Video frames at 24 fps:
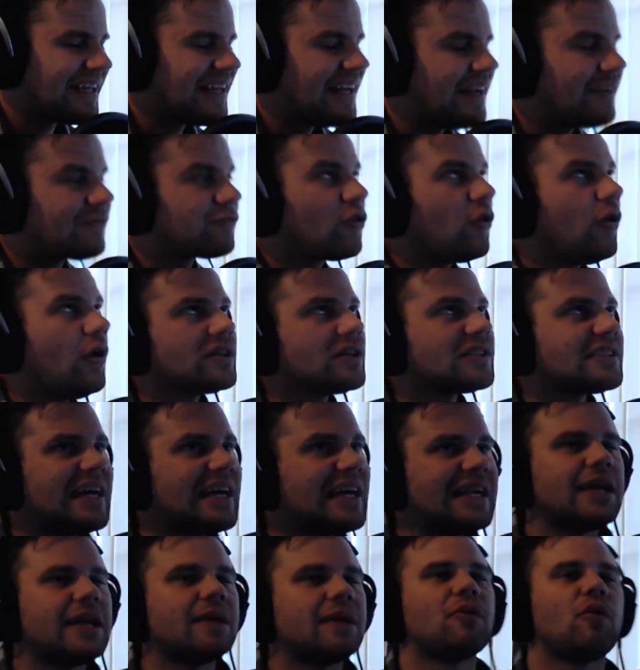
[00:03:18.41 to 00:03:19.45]
And, of course,
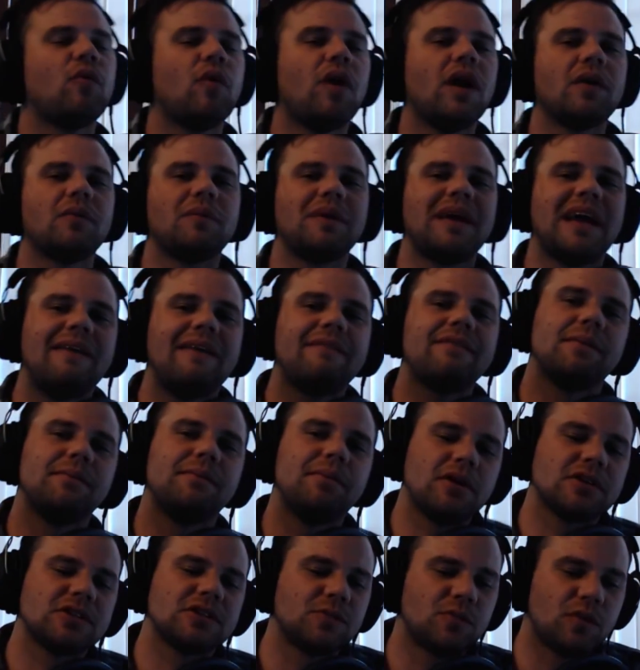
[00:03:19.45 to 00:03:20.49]
at number one, we have the
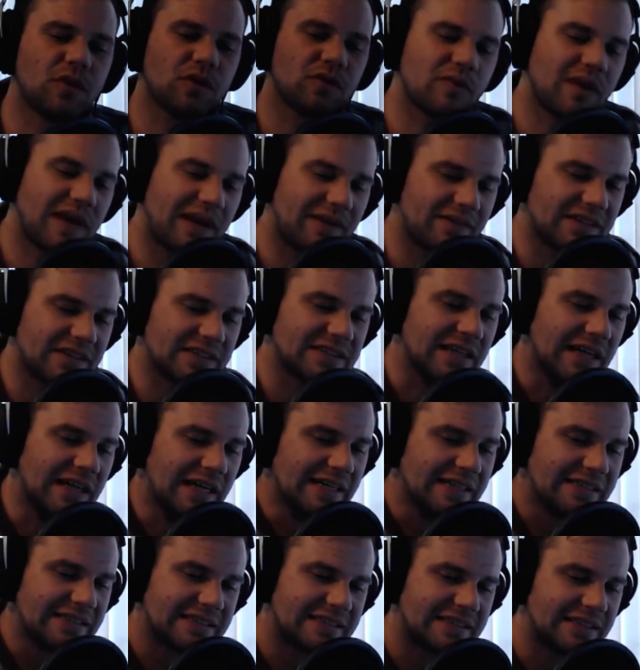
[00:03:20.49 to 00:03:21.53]
Baltimore Ravens
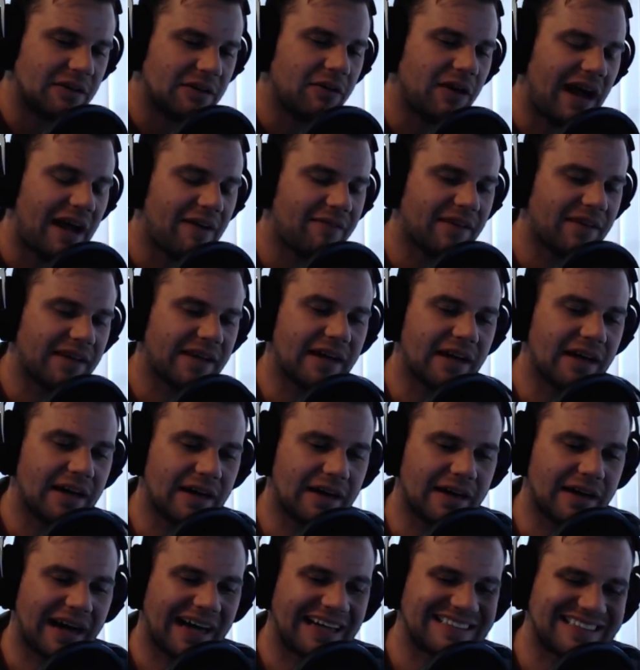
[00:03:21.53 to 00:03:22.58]
still having
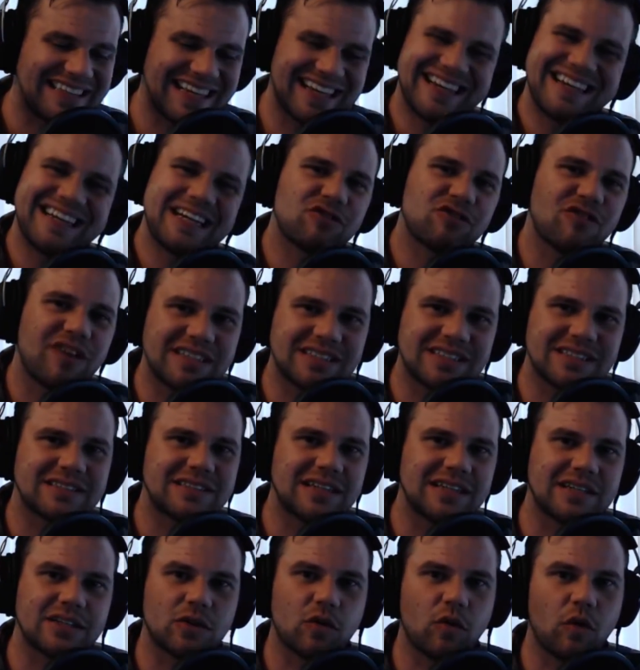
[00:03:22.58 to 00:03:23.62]
an identity crisis
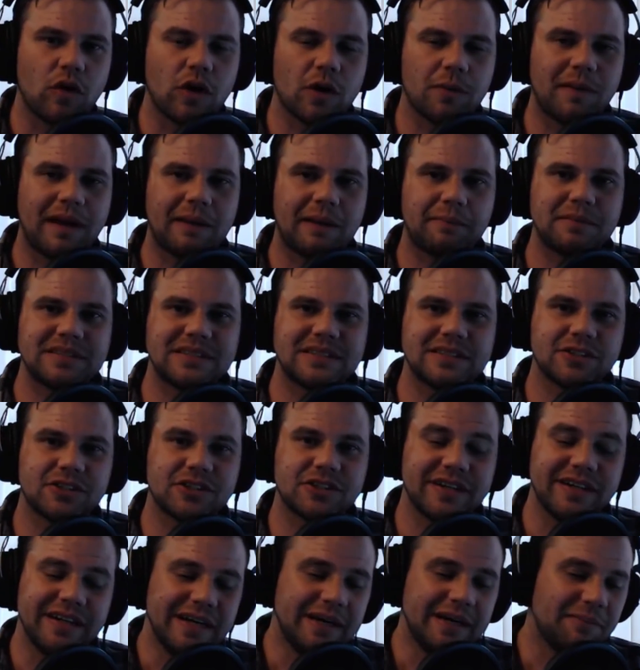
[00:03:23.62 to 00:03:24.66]
at the quarterback
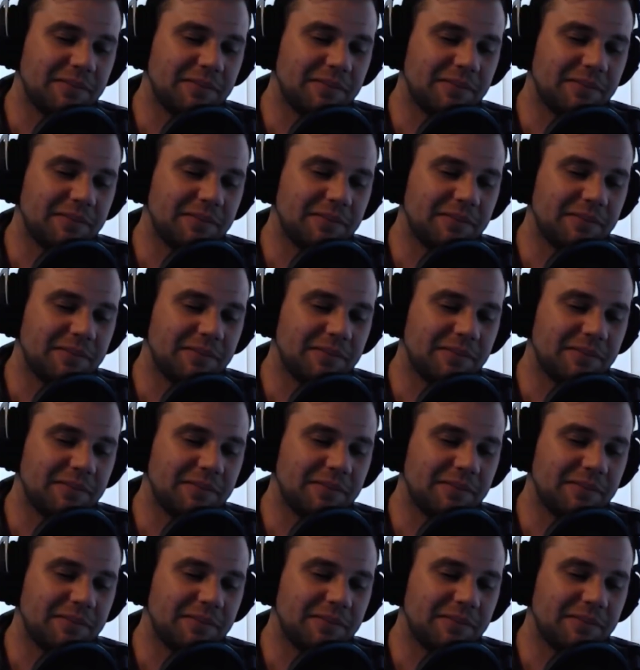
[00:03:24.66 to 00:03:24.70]
position,